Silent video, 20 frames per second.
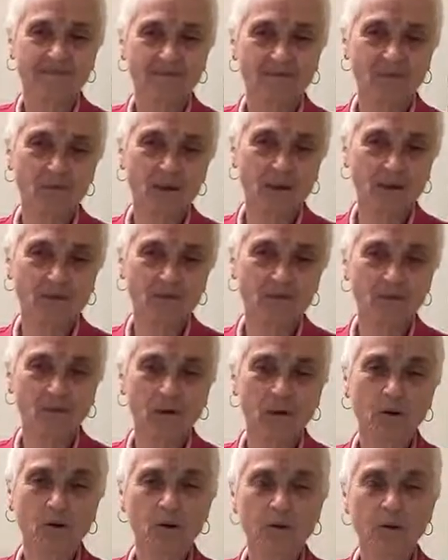for lack of a
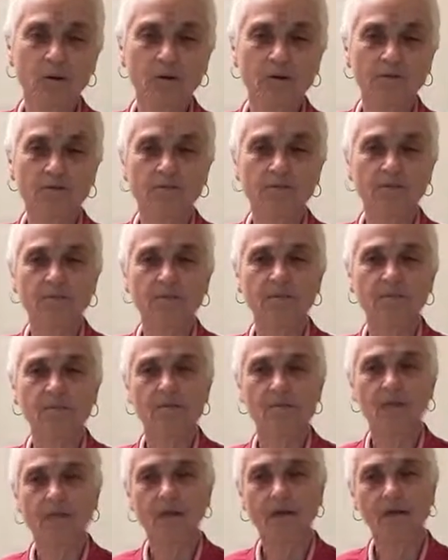better word.
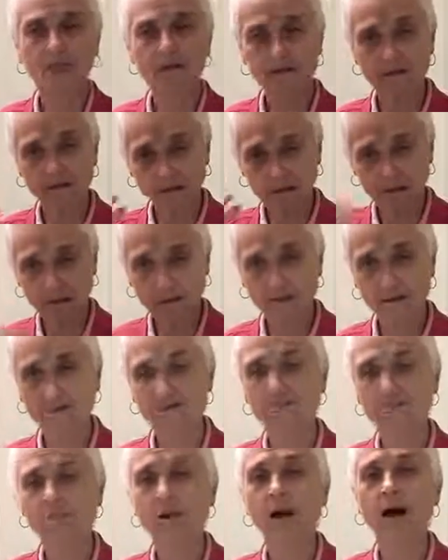The
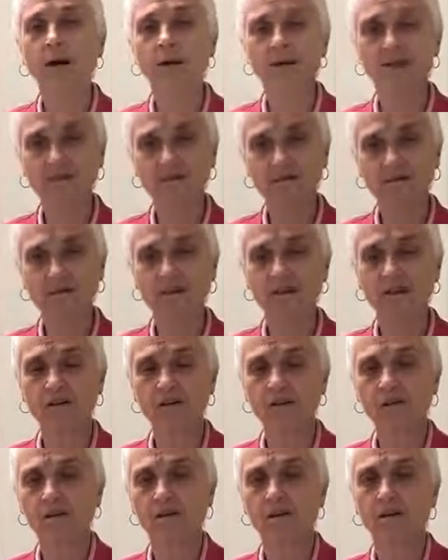body is
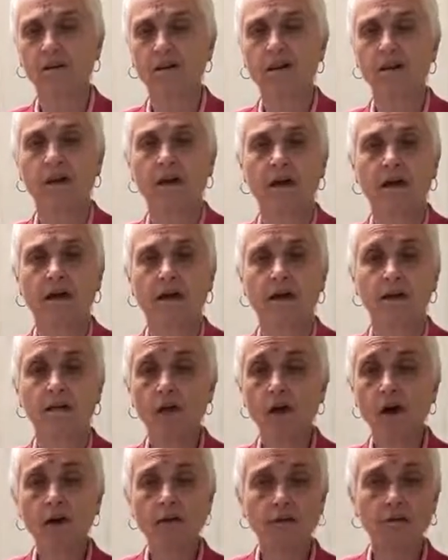finished. It's
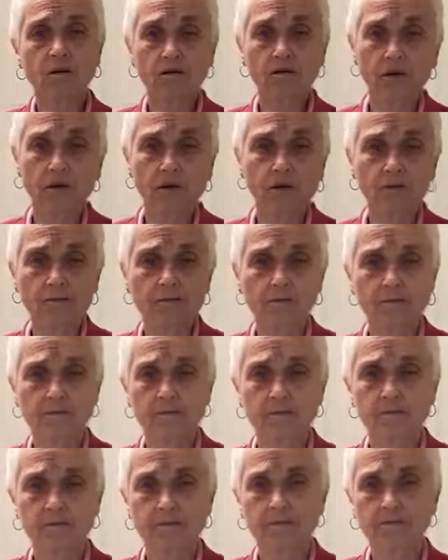all going to go.
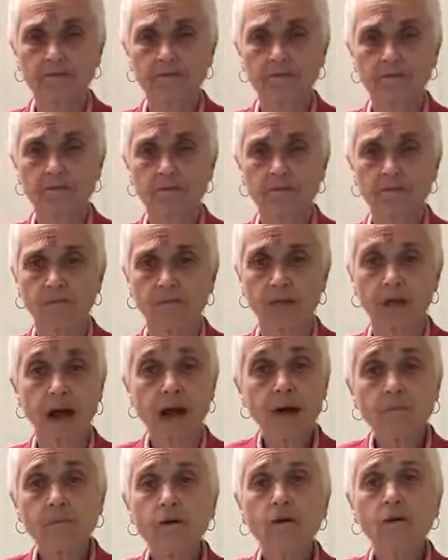
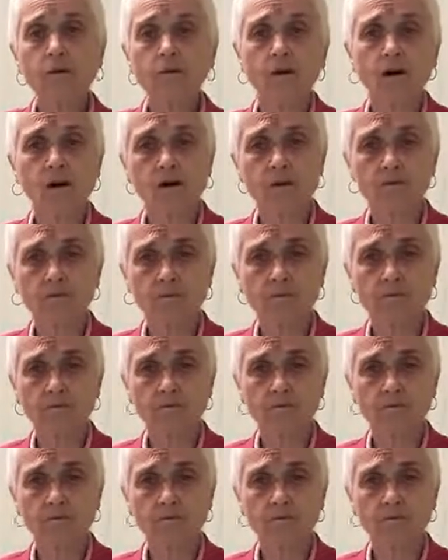I'm going to go.